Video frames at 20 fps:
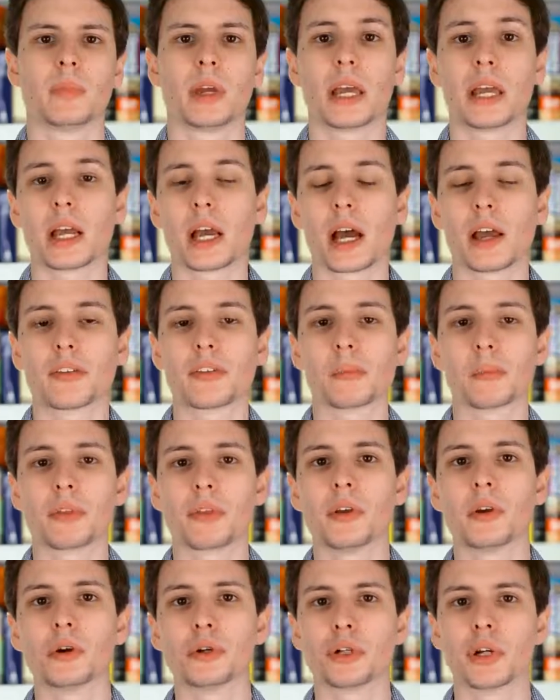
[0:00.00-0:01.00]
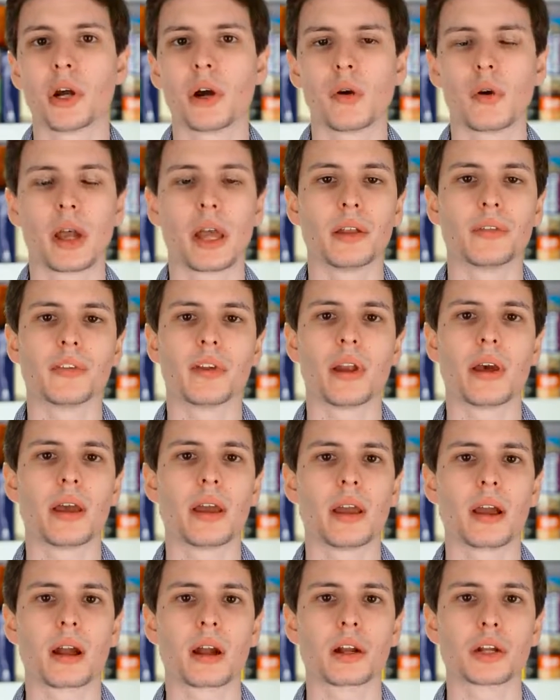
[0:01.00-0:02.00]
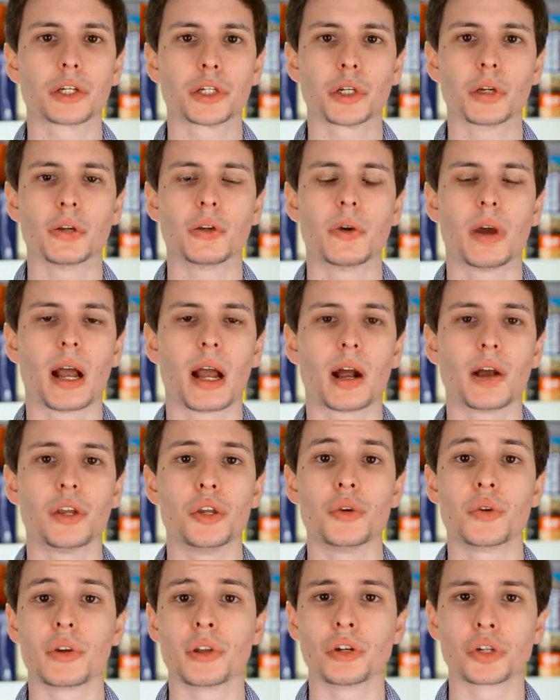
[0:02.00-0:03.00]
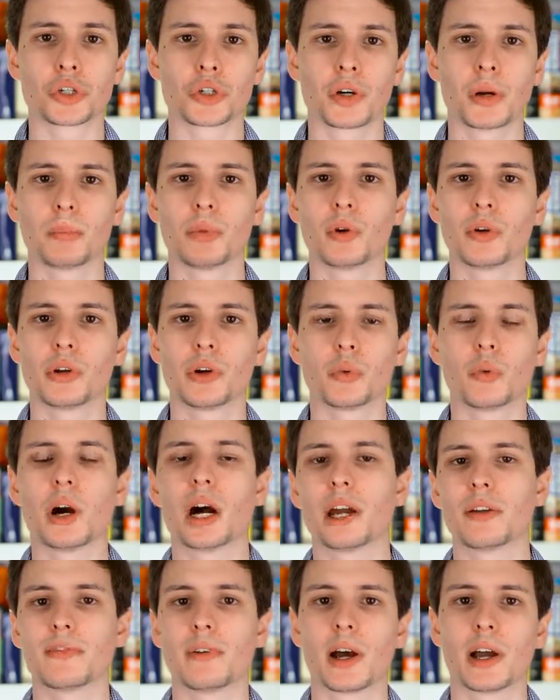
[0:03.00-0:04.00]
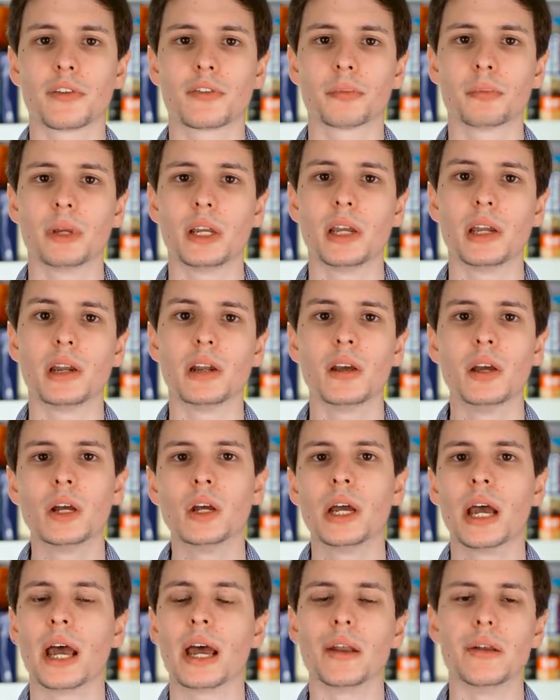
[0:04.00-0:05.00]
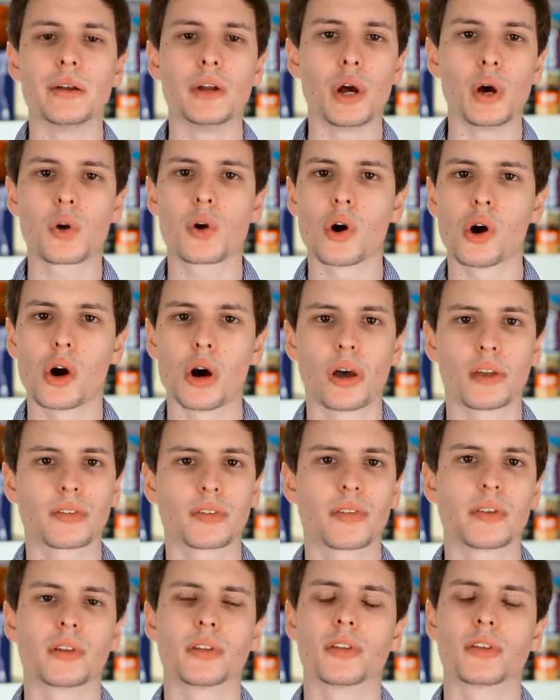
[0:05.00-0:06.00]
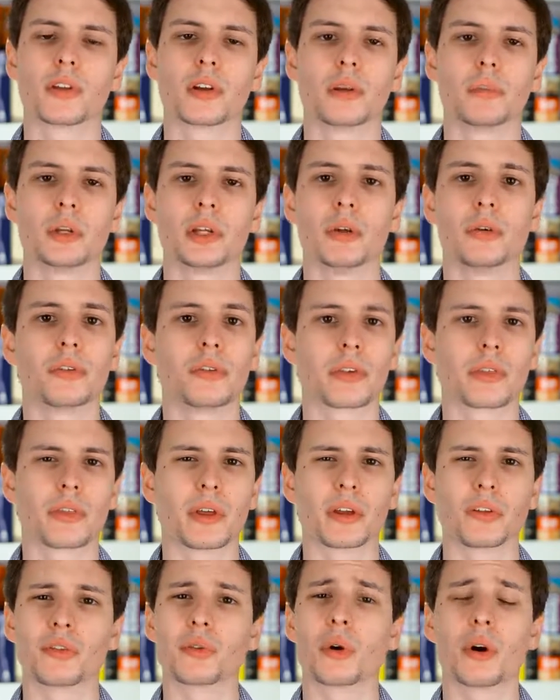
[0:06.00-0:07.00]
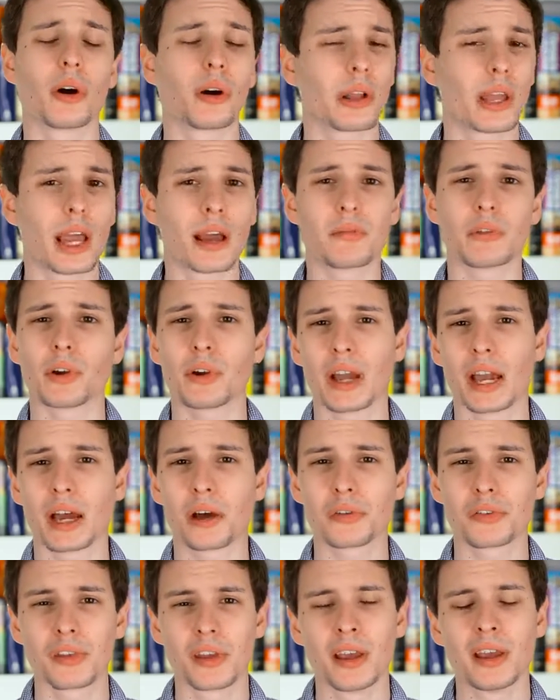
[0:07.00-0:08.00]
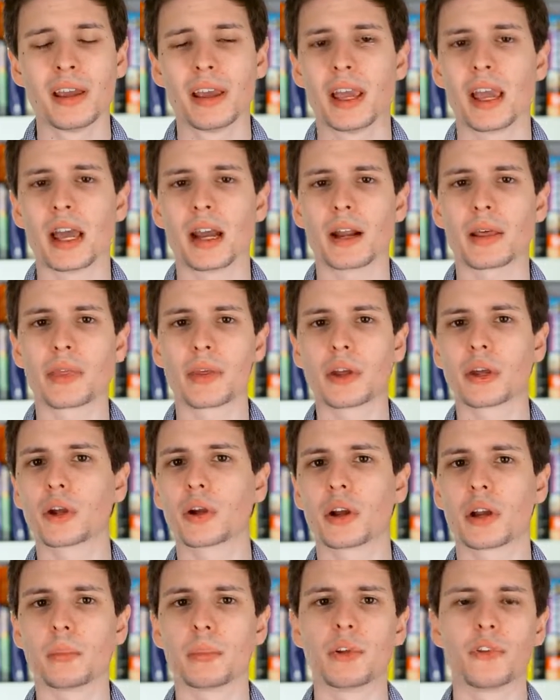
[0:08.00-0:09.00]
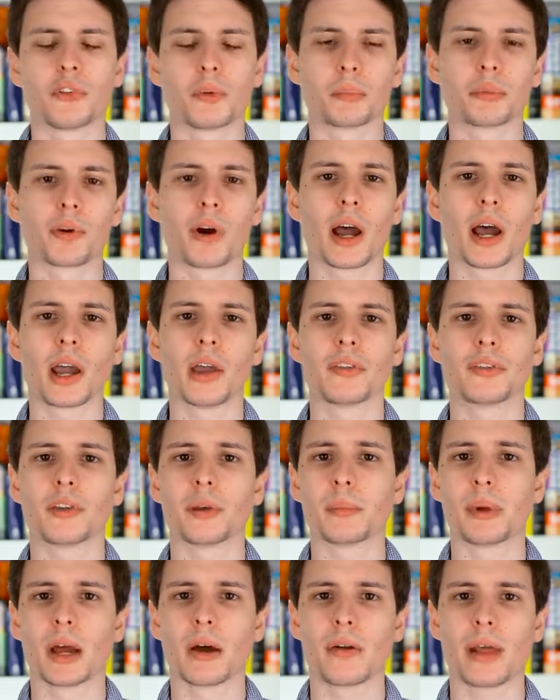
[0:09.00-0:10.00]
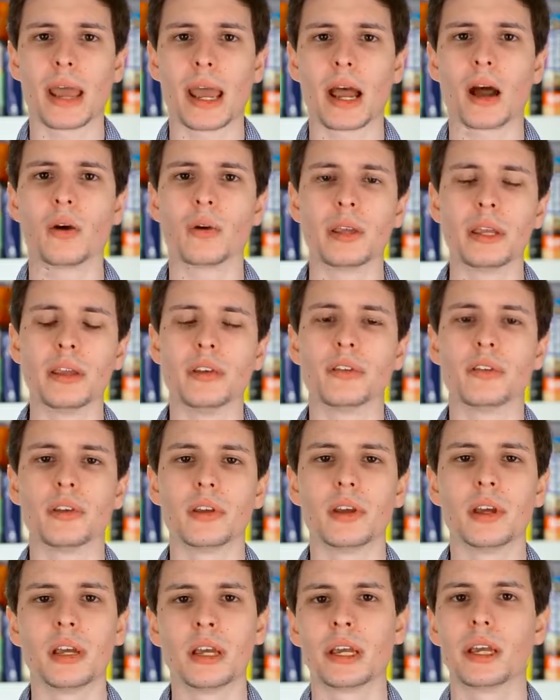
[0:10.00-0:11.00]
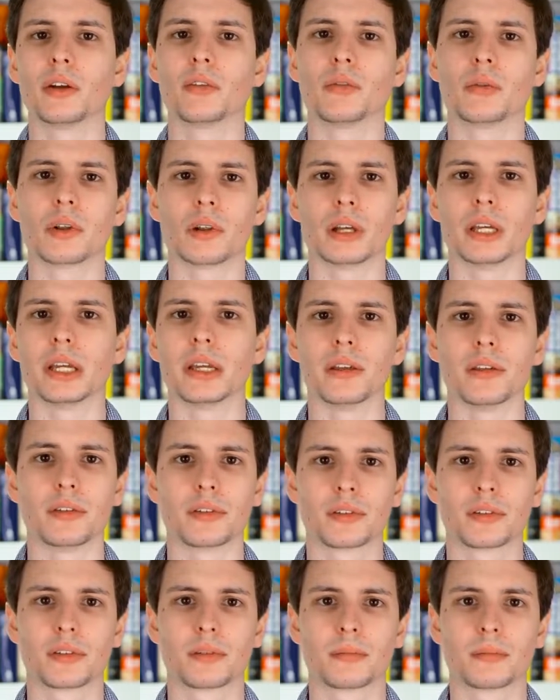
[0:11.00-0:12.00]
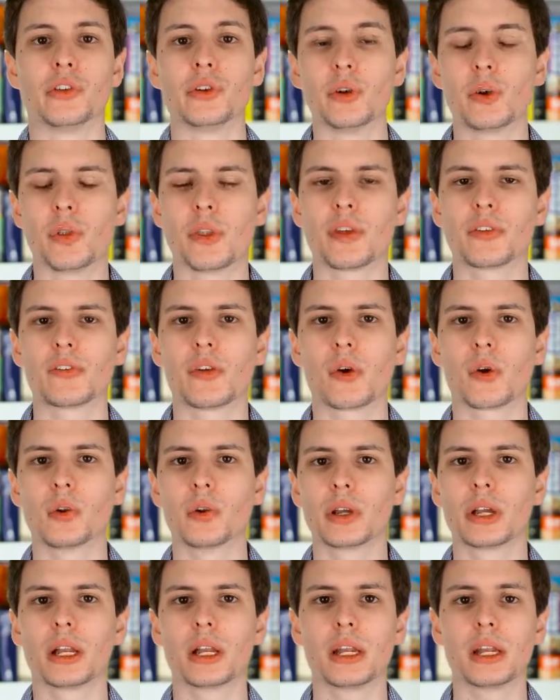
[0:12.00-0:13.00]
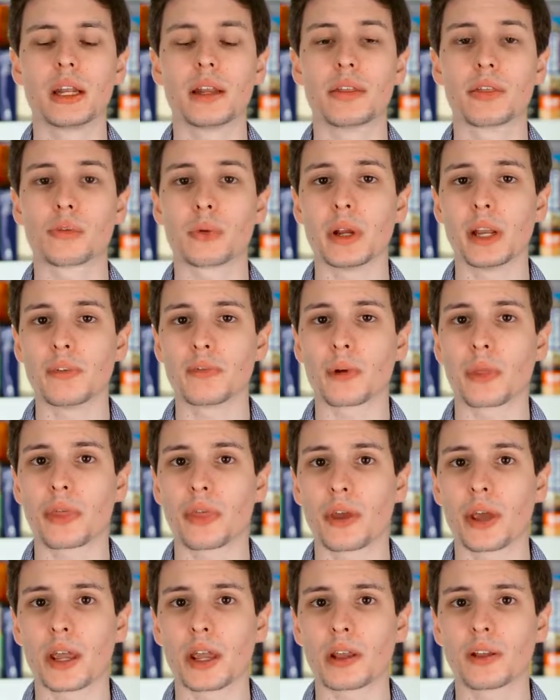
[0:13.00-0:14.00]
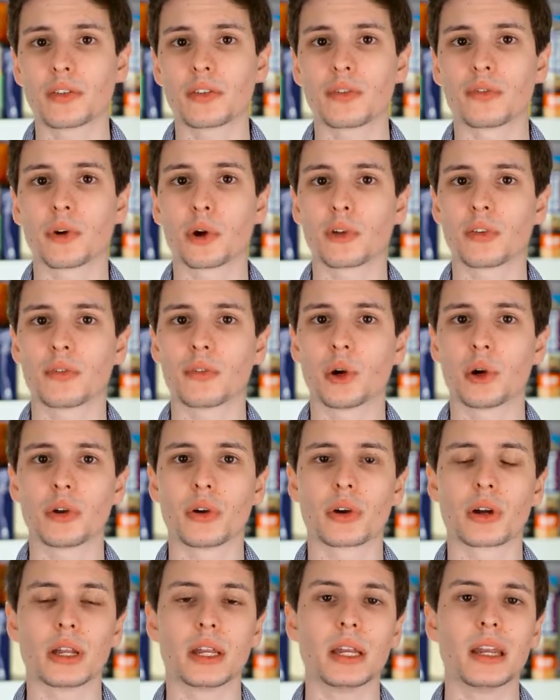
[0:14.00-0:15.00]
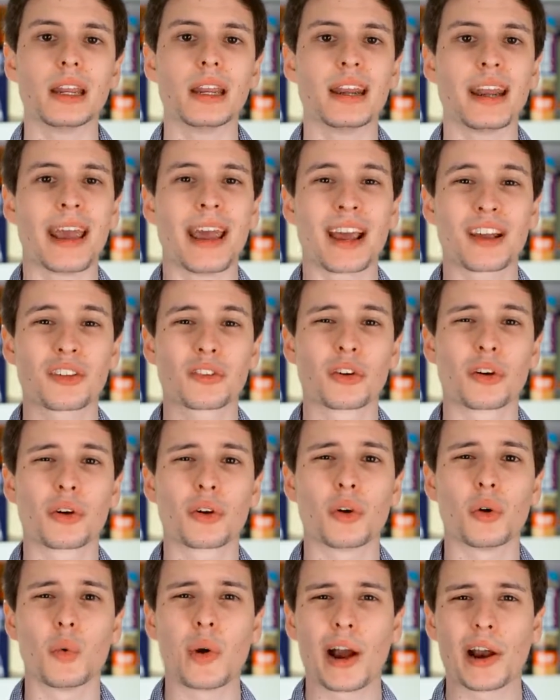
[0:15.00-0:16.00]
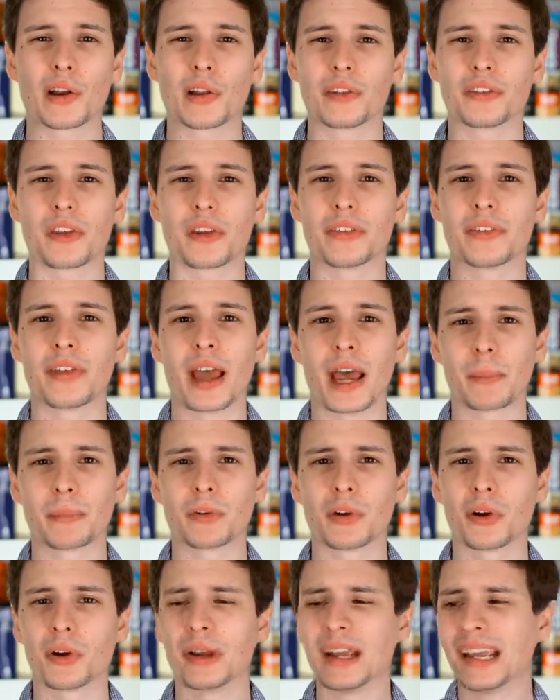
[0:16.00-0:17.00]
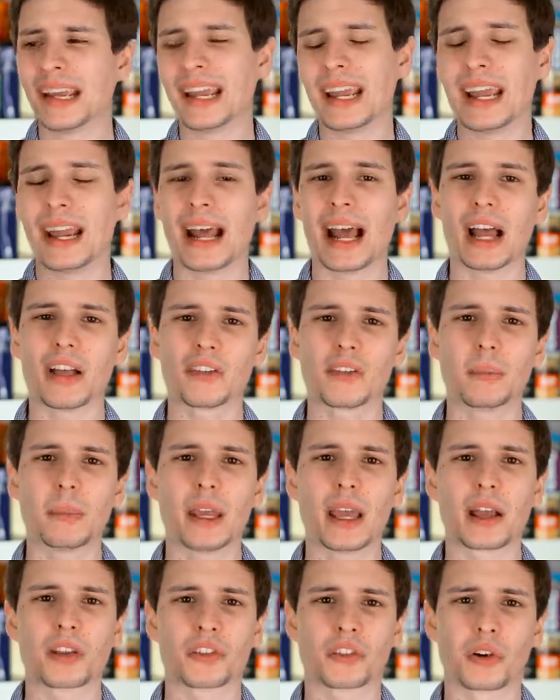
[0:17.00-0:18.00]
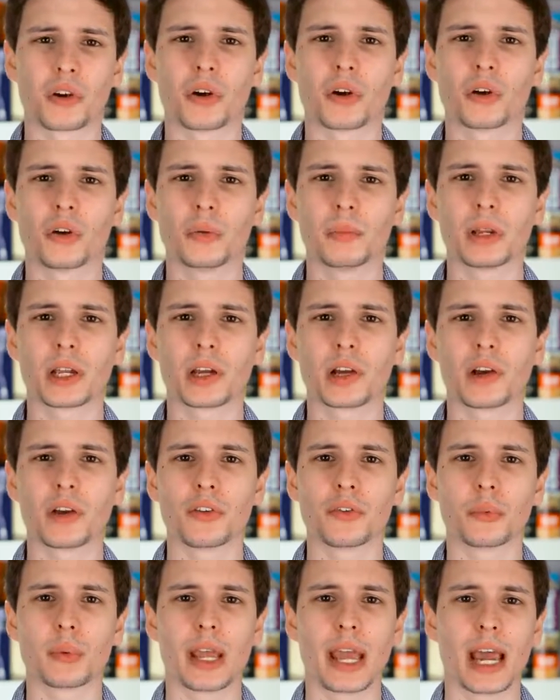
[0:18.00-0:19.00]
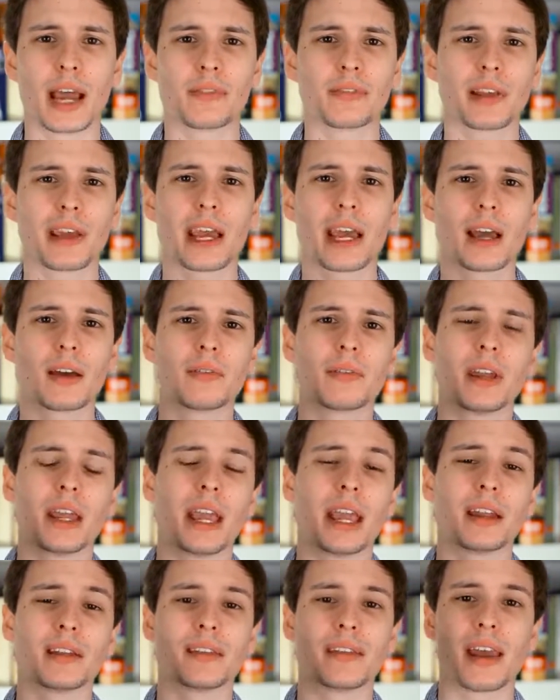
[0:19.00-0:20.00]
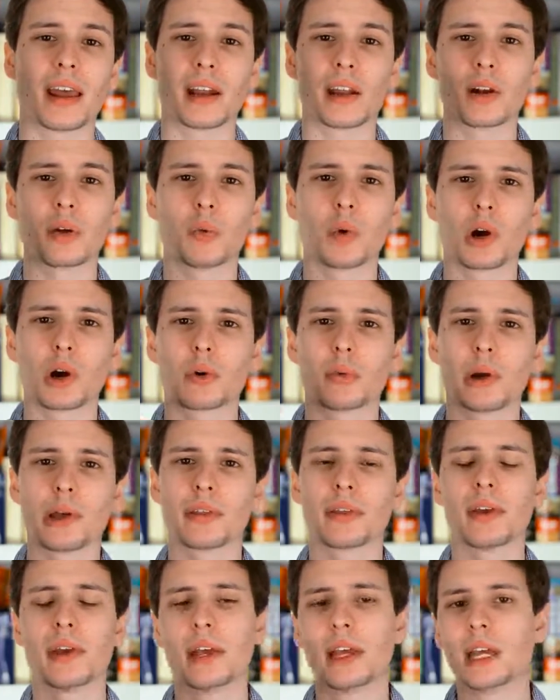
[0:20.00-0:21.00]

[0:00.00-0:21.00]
Hey guys, I'm Theo Joe, and today I'm going to show you how you can triple your Wi-Fi speed at no cost. This is going to be using things you already have in your house, and I think you're going to be surprised about how easy it really is. To do this, you're only going to need three different things. First of all, you're going to need an external wireless adapter. It has to be external because we have to have the antenna to work with.